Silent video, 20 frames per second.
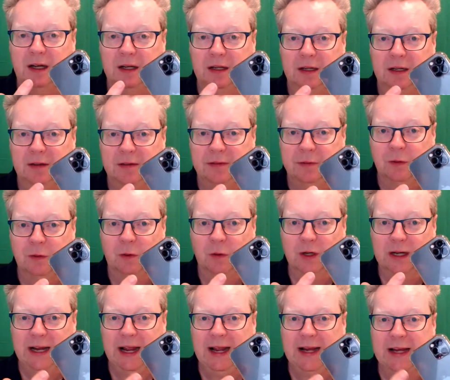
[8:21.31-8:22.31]
uh,
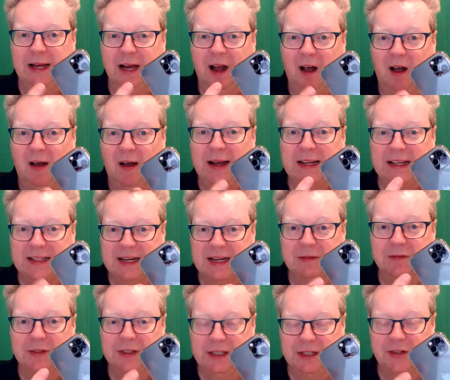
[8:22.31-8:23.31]
4K high
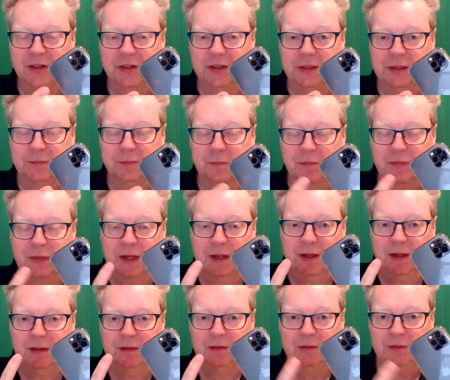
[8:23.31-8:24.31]
definition
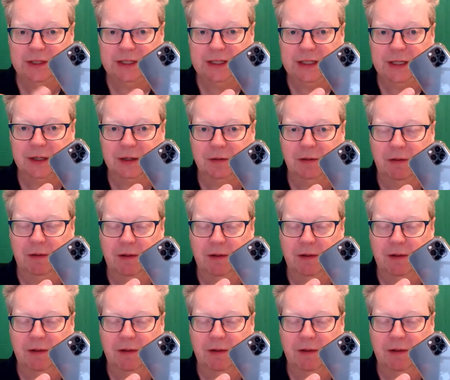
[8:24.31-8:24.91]
video